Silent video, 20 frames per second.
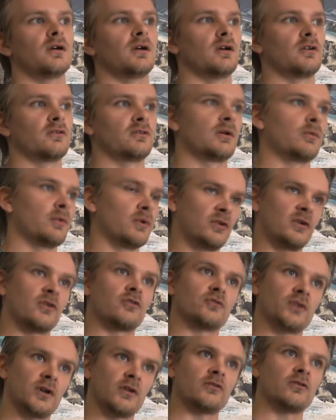stay with
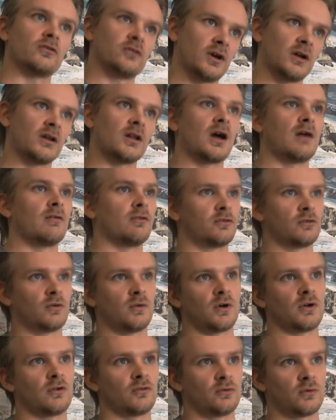his friends to stay alive, and so
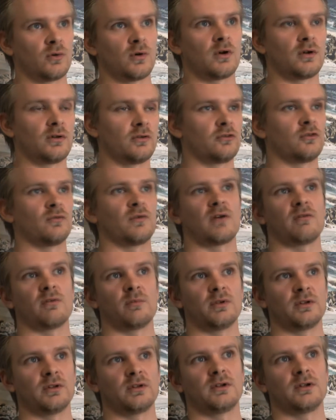on and so on. The
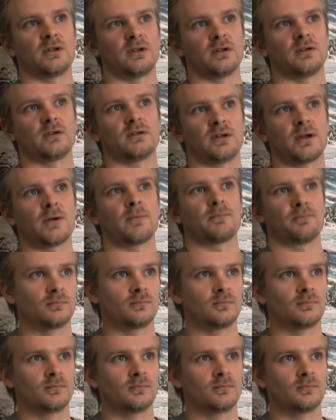survivability. Yeah.